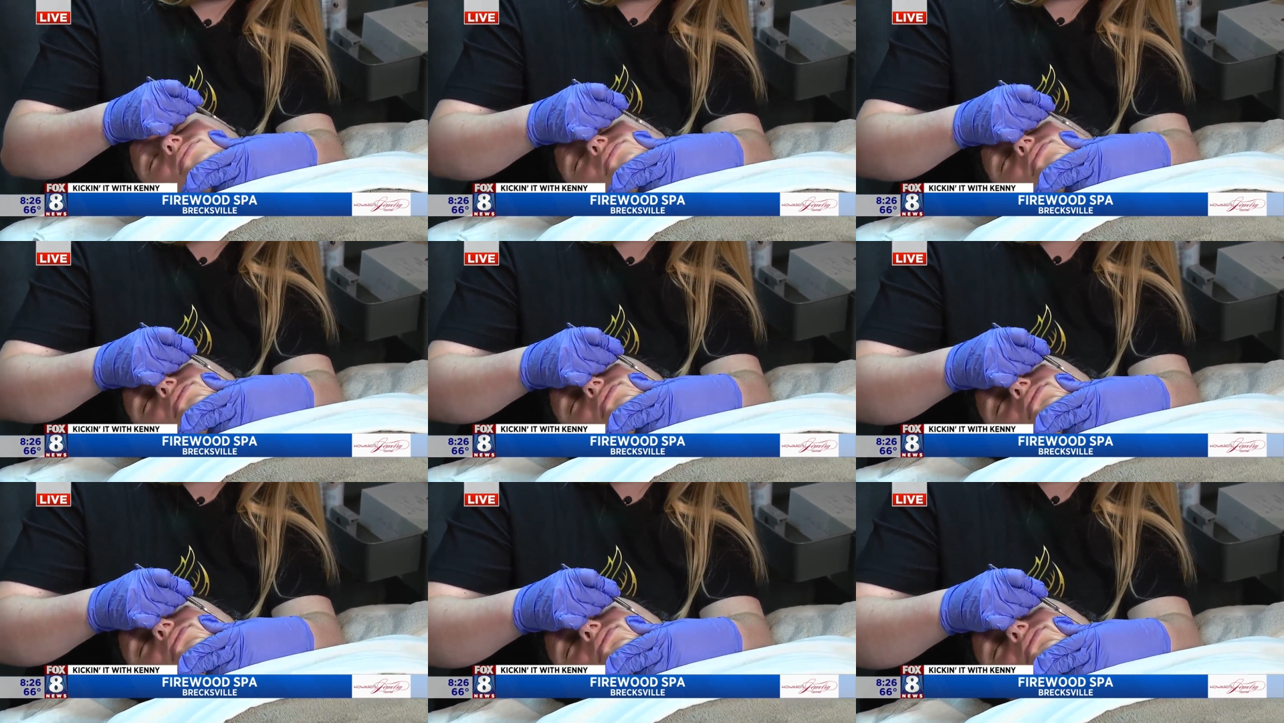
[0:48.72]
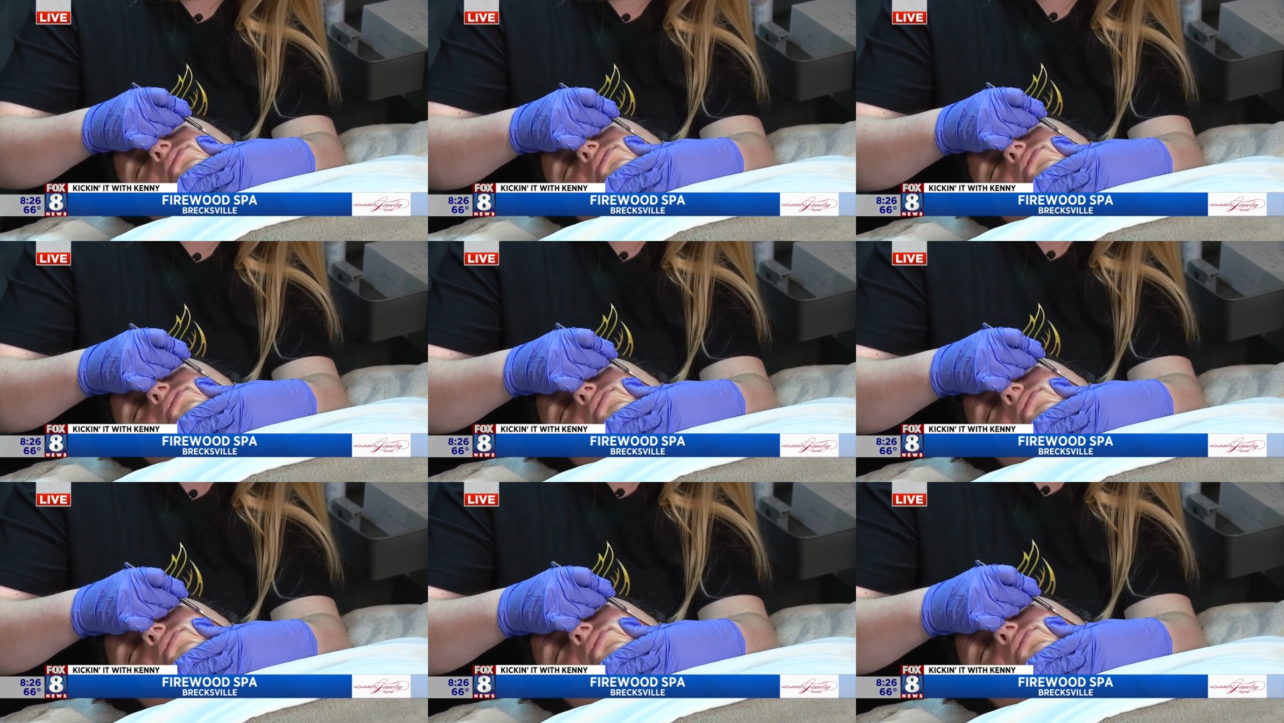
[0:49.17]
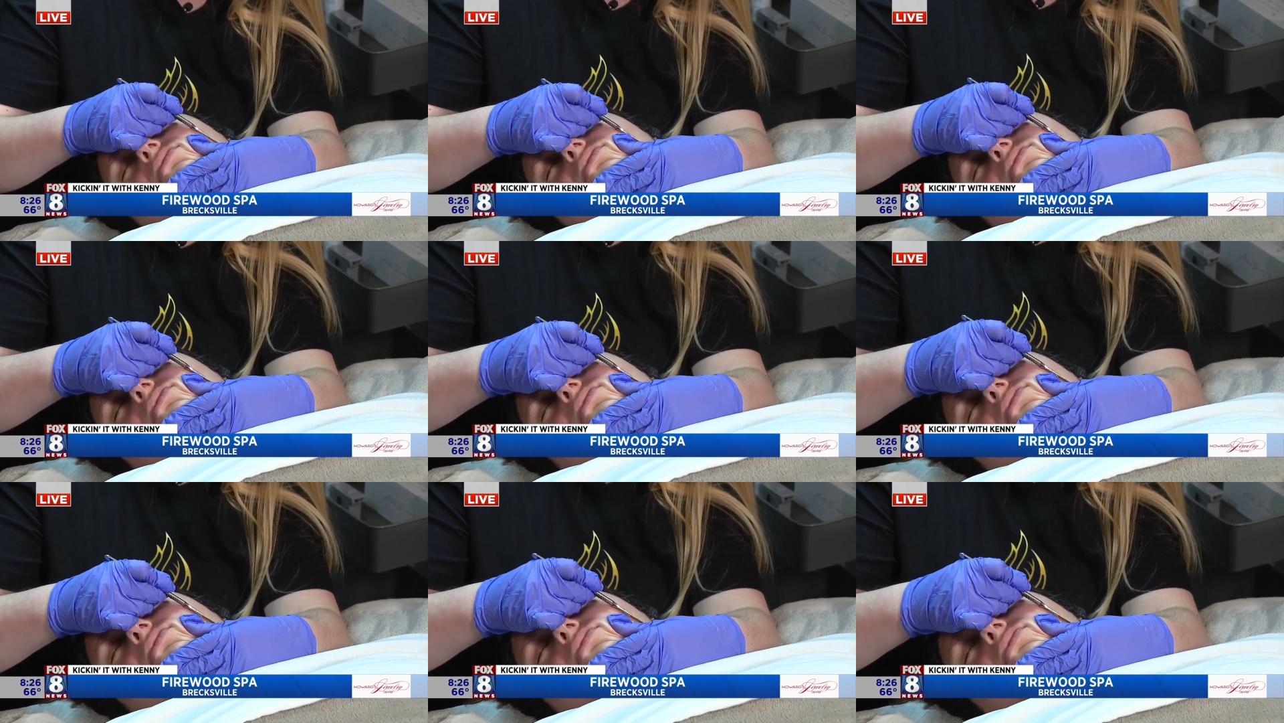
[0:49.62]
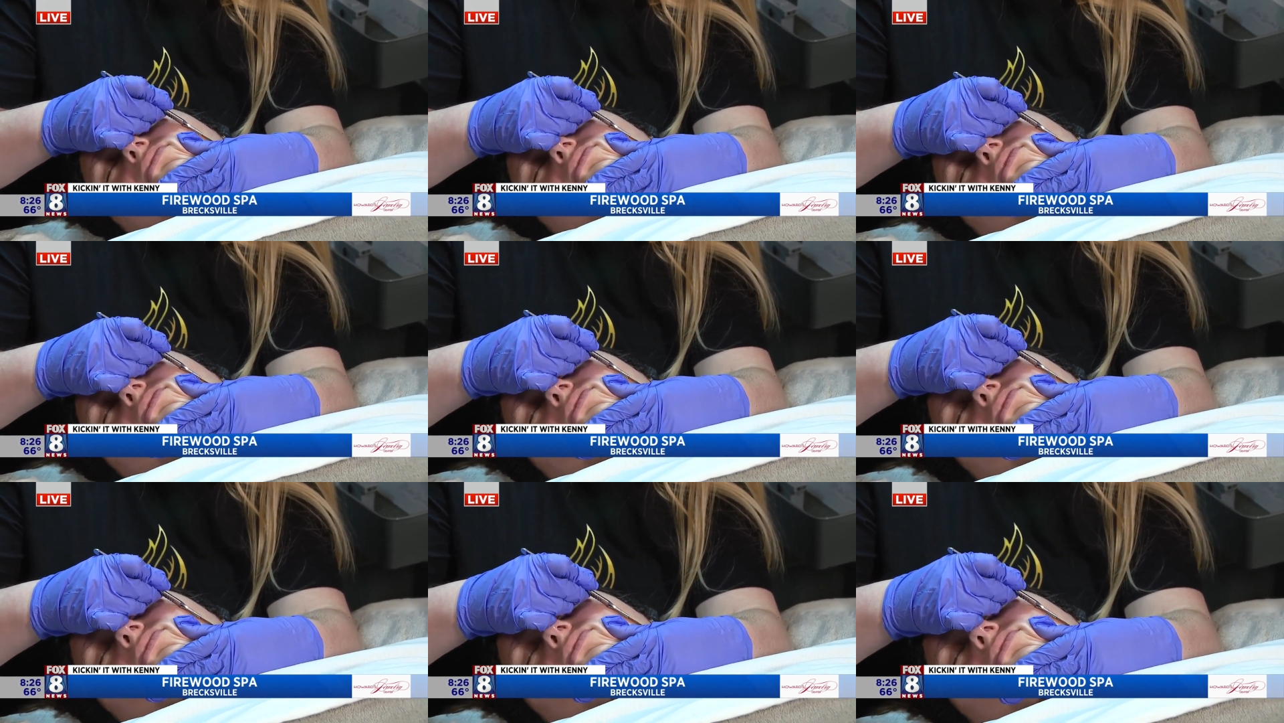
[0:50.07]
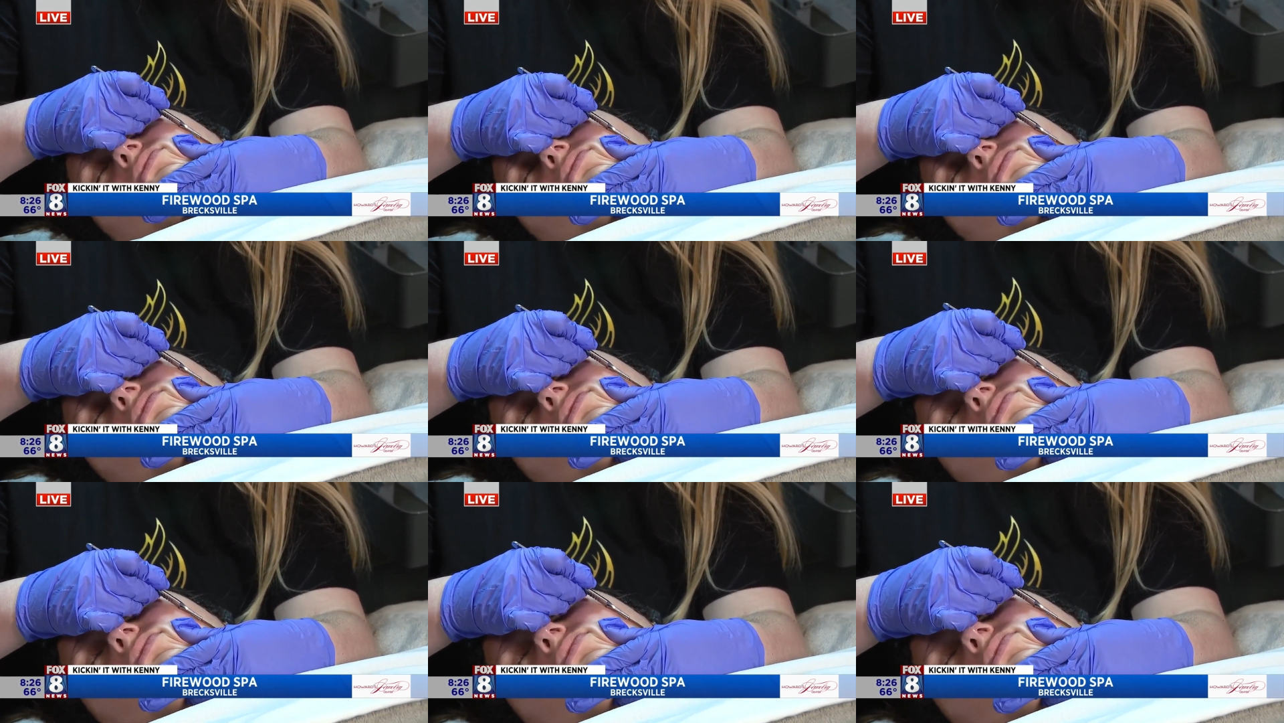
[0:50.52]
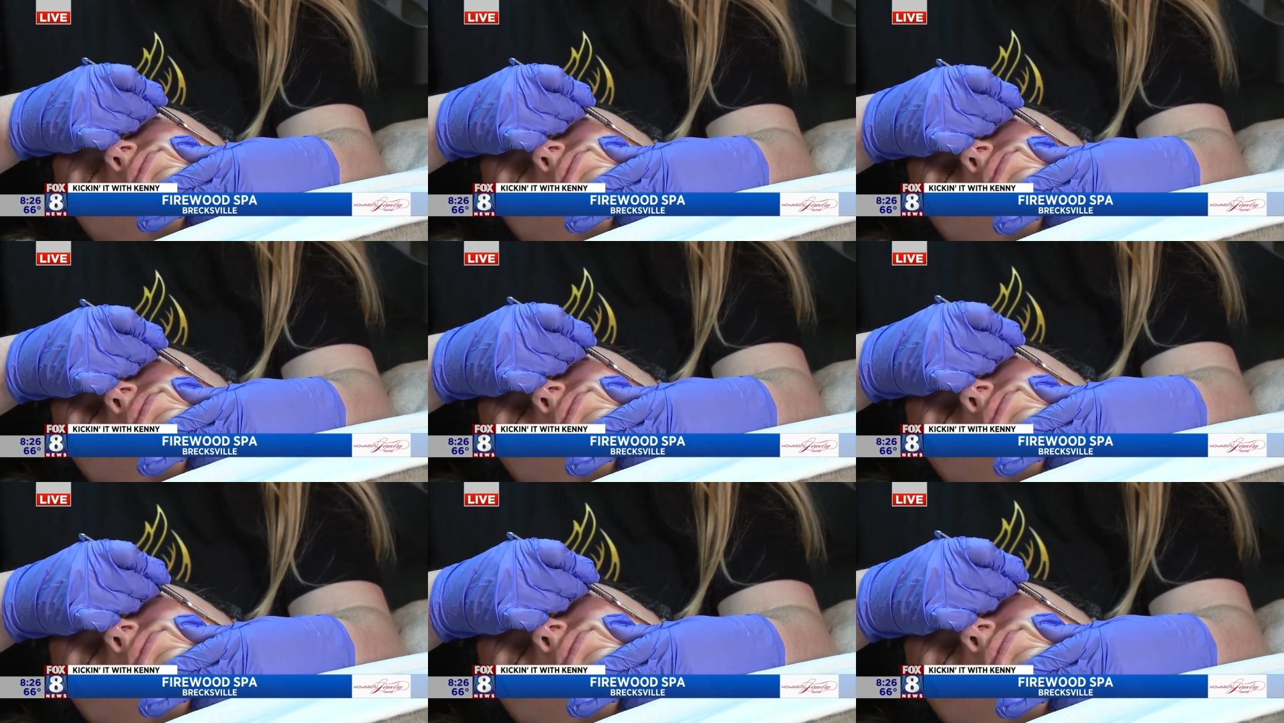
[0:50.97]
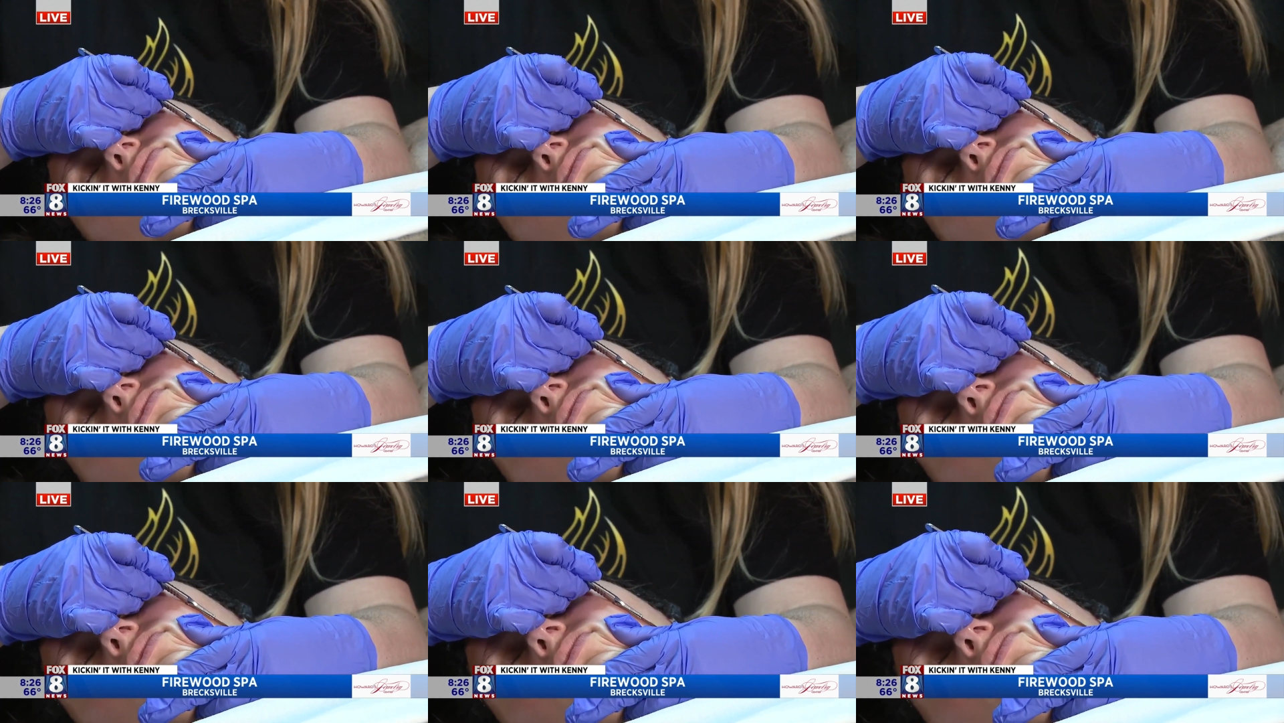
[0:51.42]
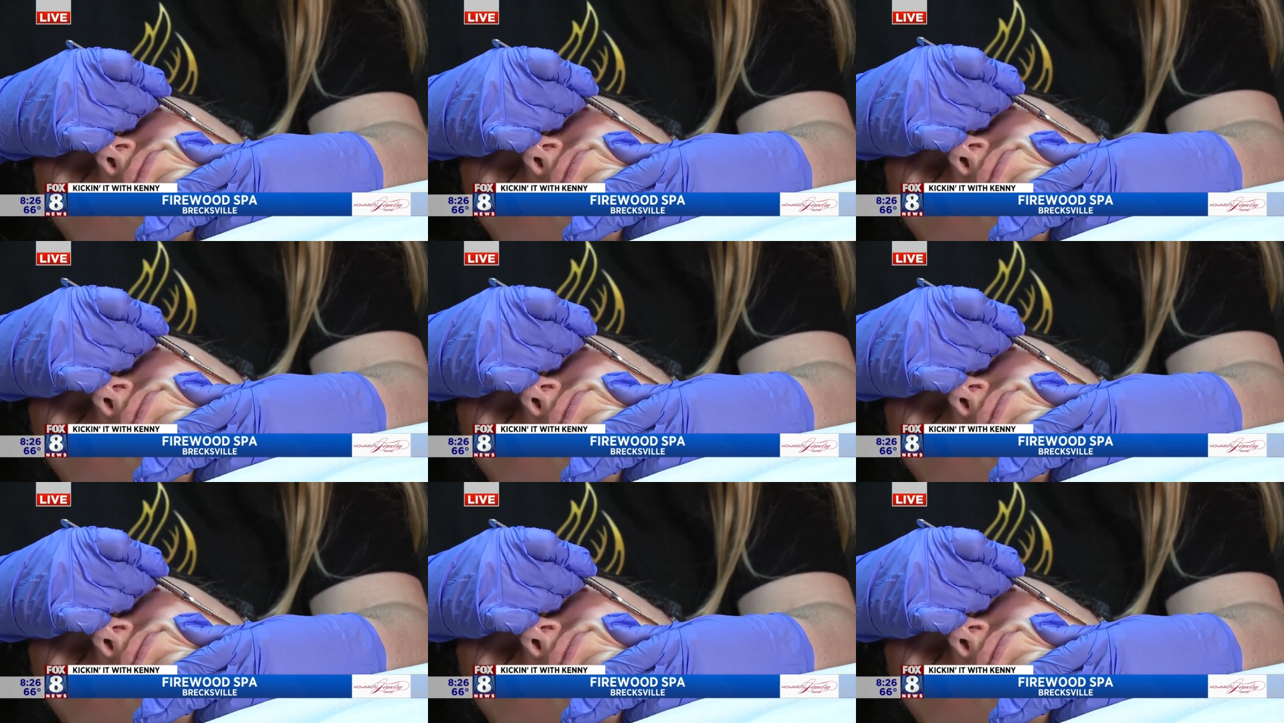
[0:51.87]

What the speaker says: Nobody's mouth can be seen.